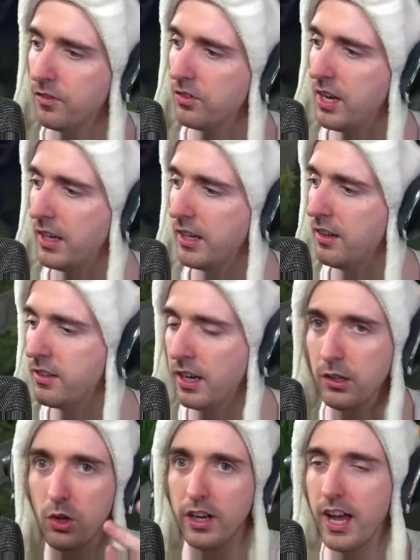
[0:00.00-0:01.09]
take a
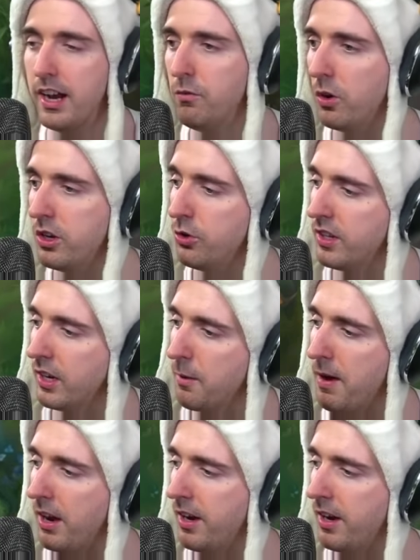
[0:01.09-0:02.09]
look at it and what you think about